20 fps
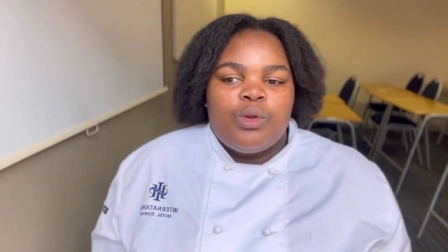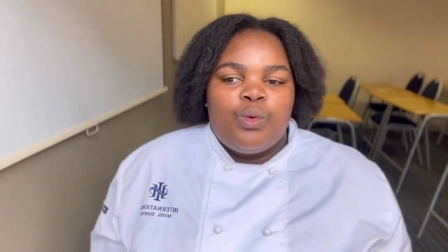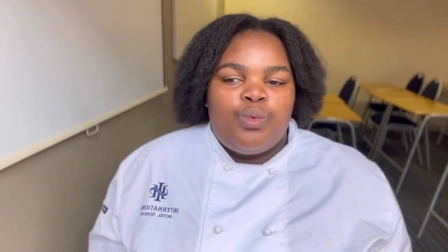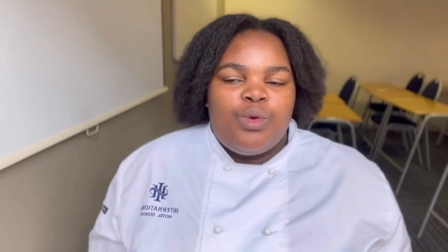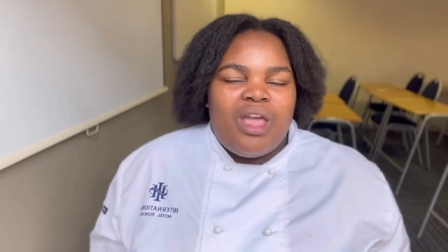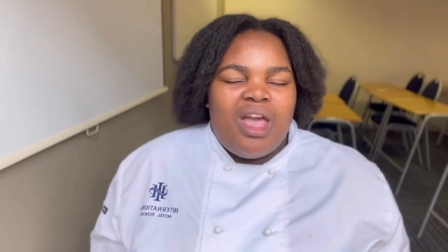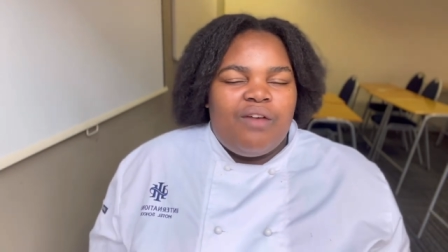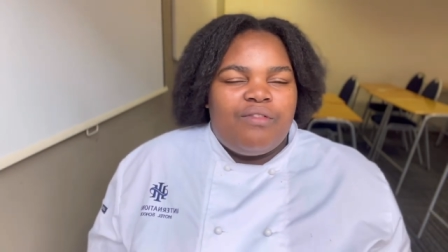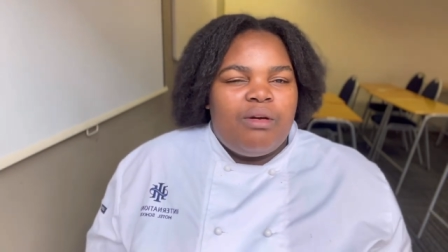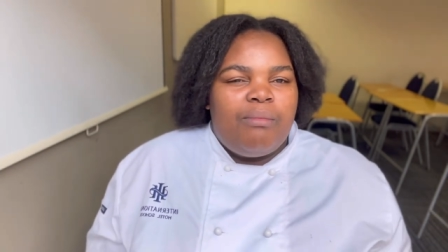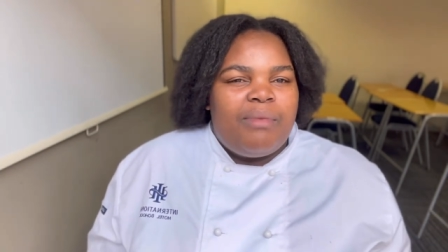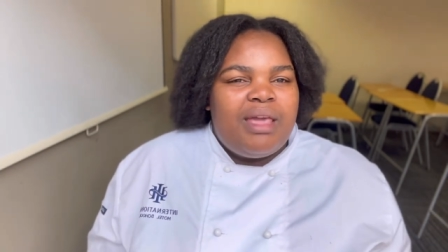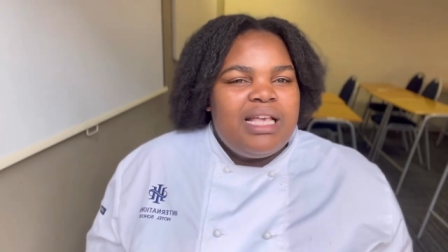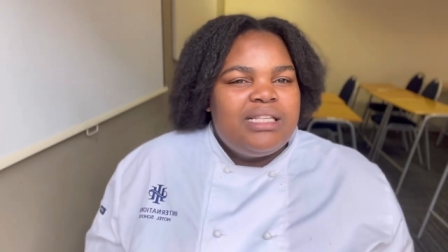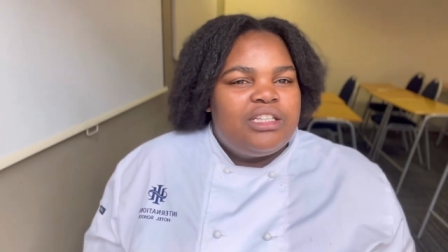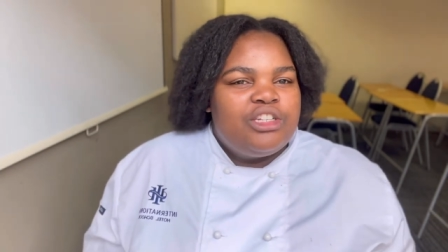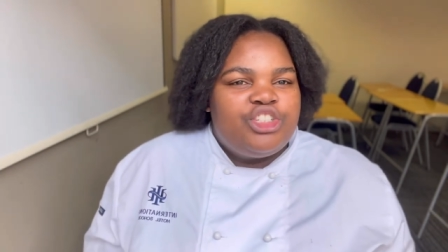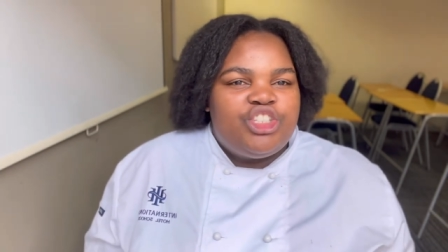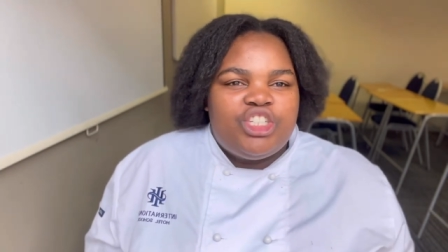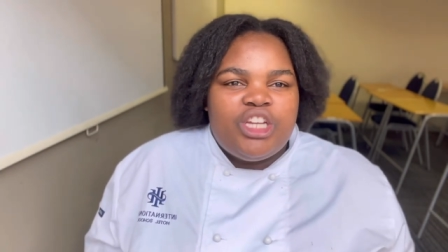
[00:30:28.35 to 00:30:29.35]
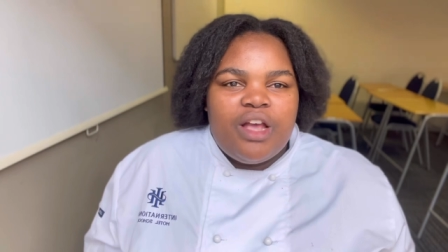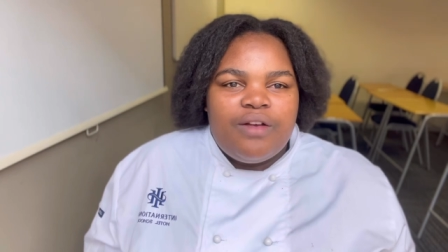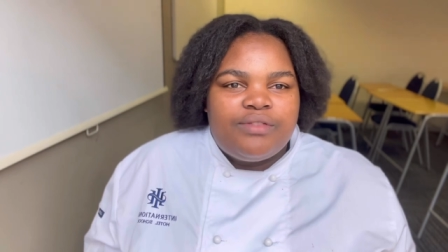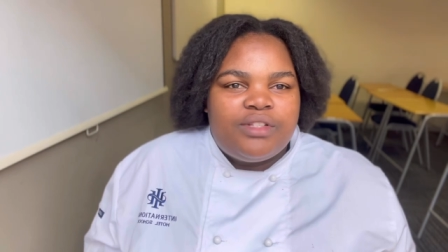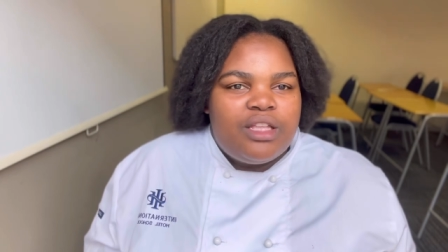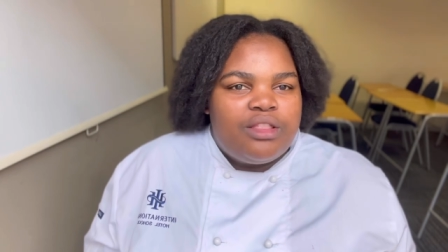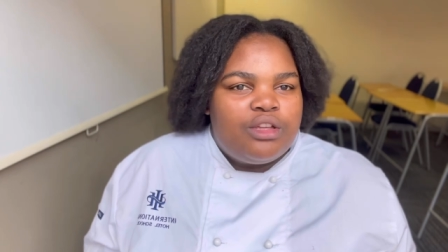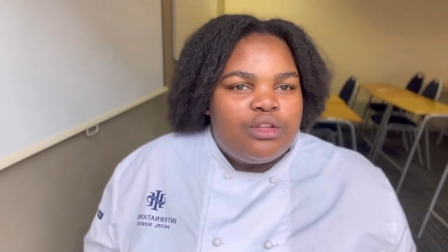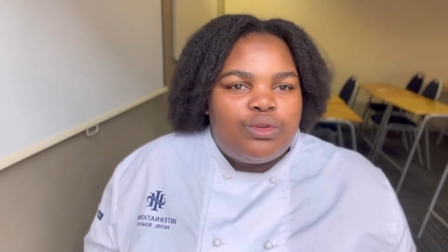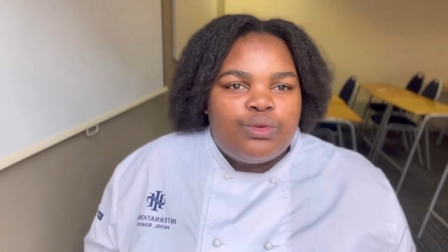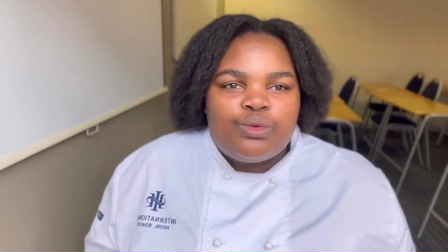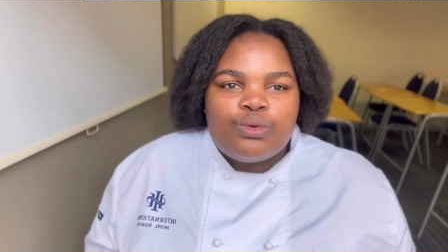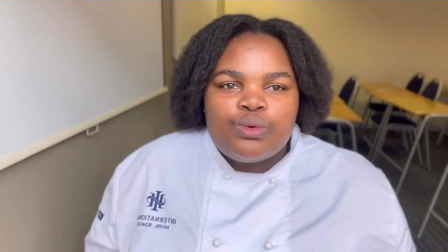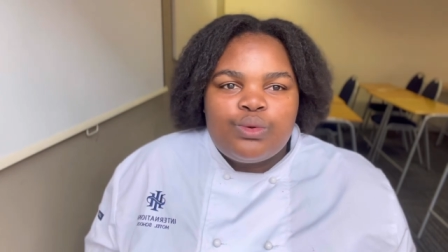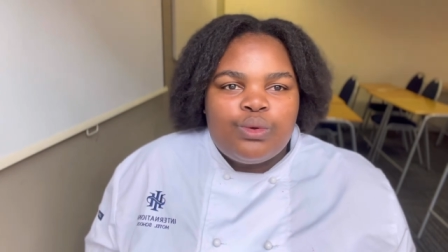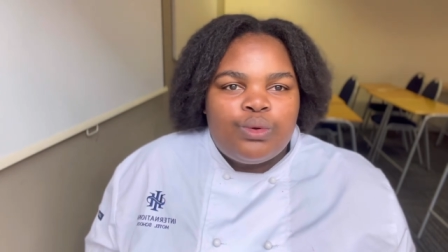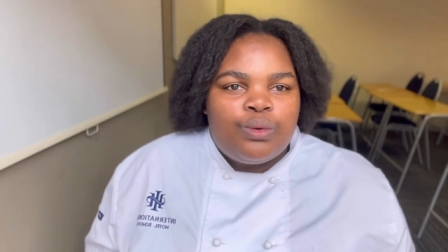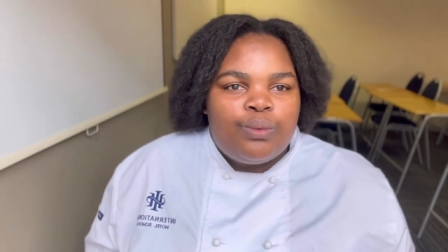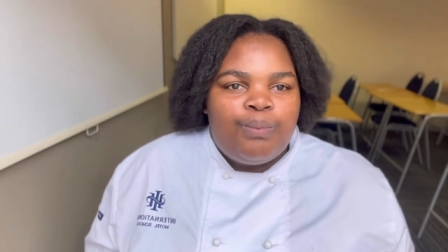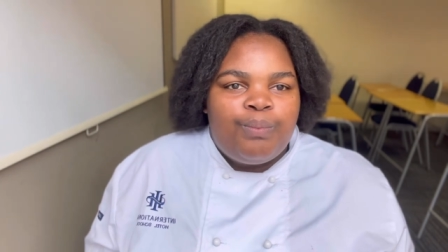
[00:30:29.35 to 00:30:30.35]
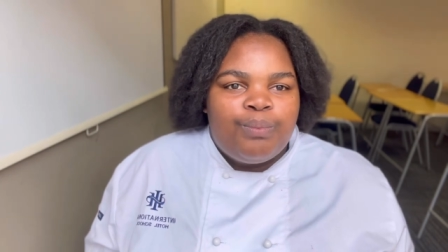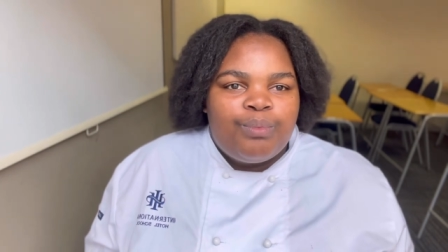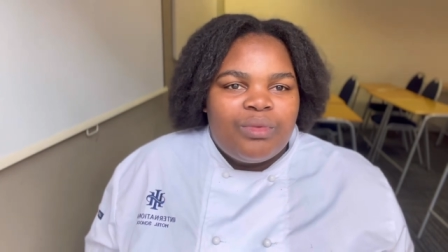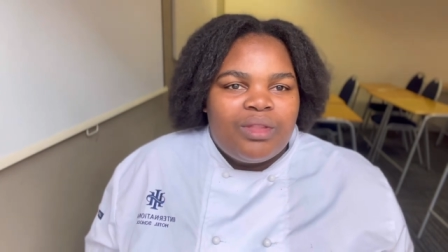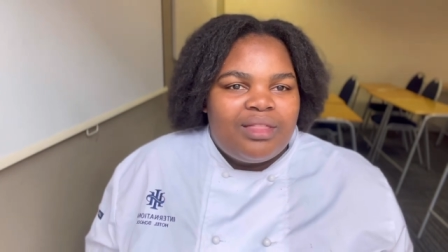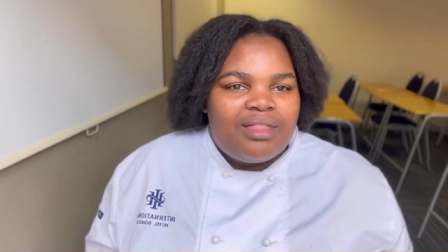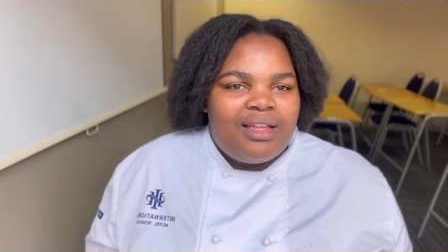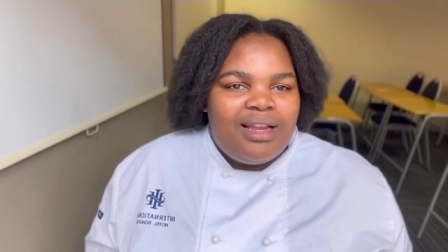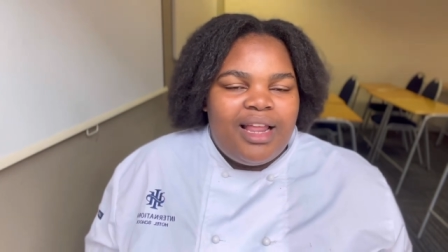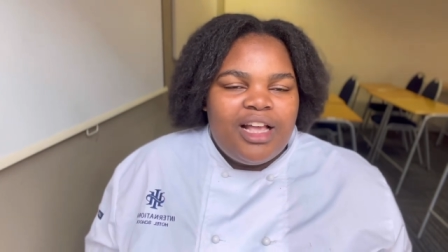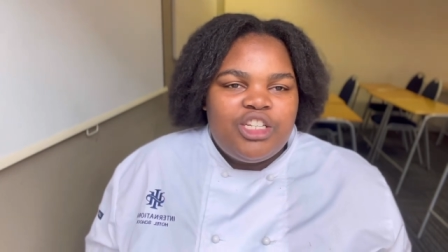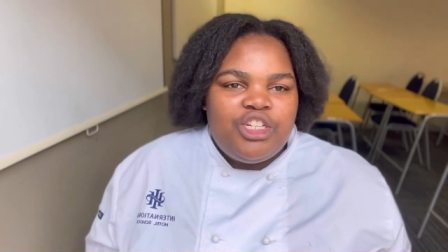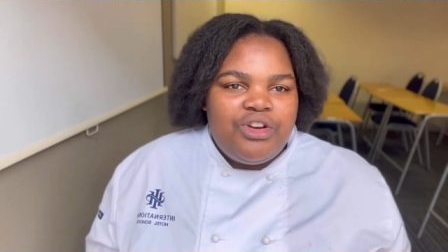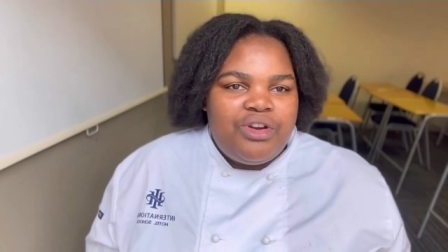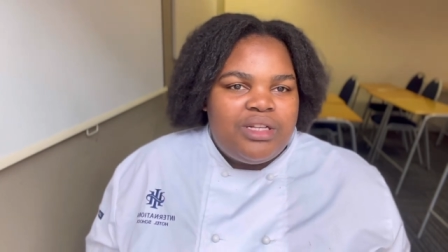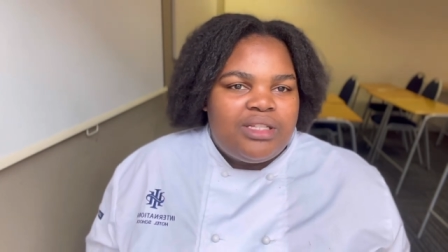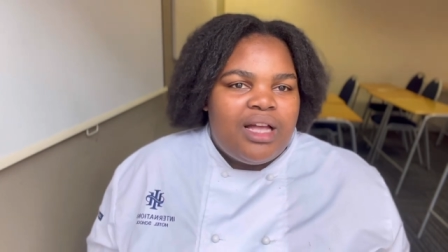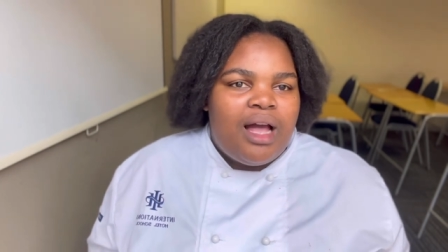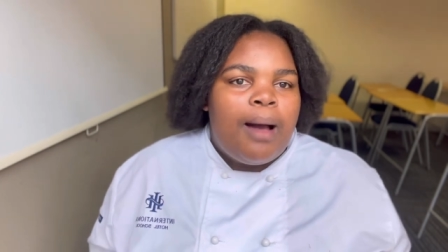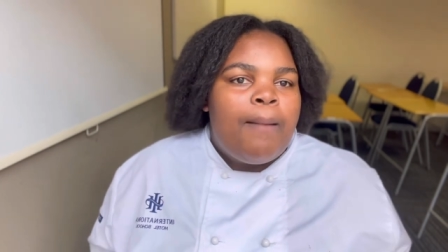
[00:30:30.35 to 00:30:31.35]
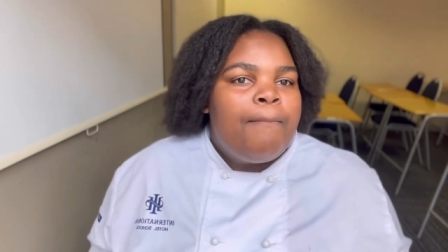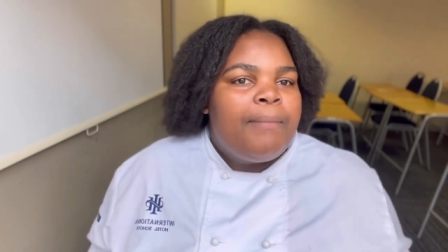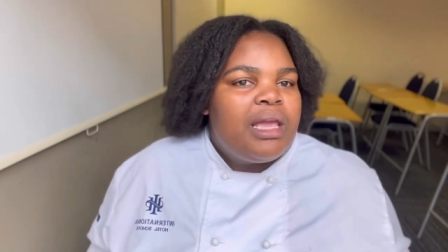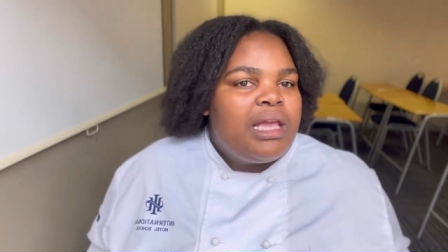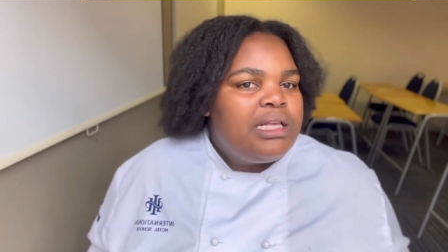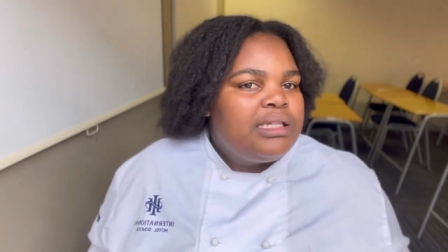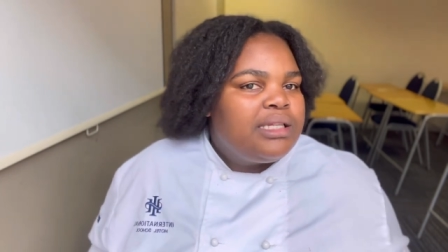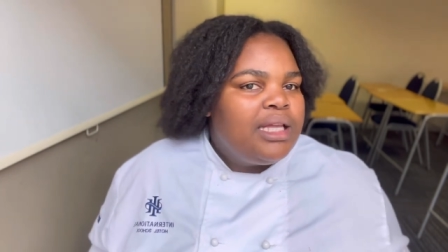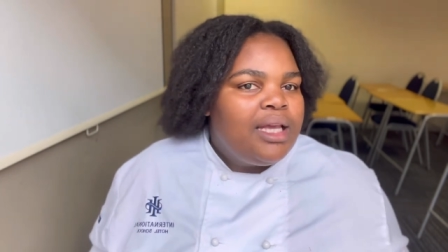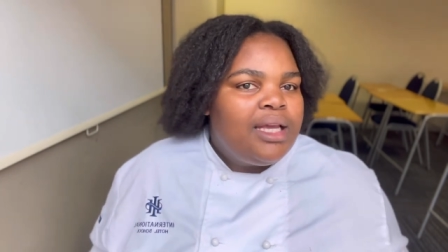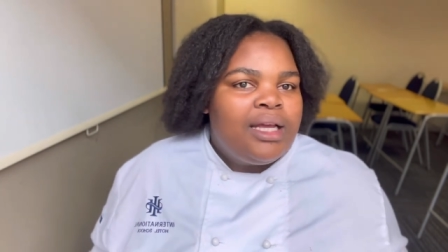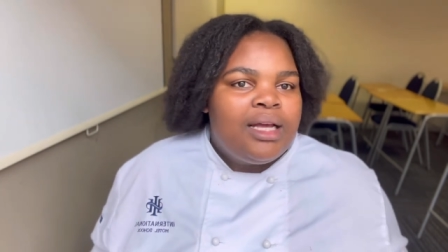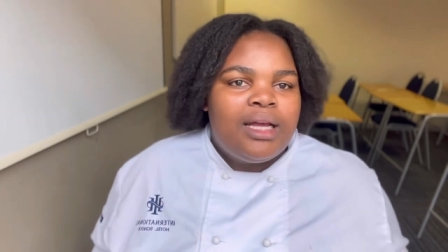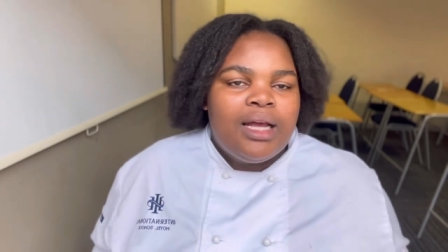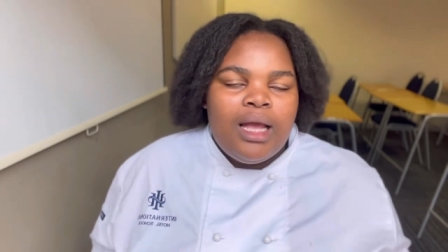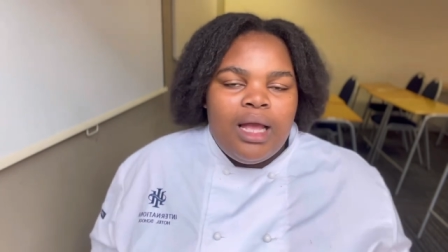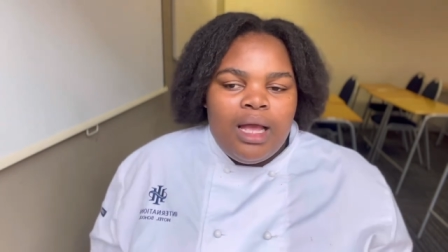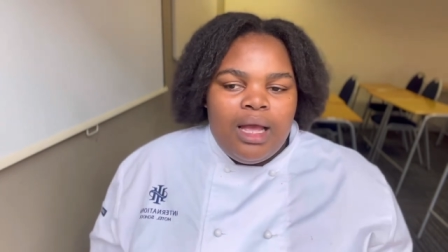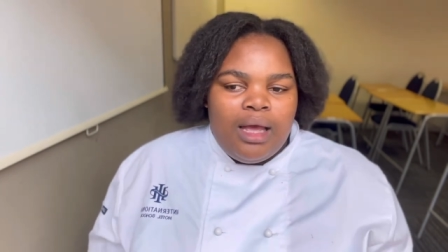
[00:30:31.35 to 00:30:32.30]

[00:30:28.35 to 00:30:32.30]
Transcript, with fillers: we have amazing chefs at this school. The lecturers are amazing.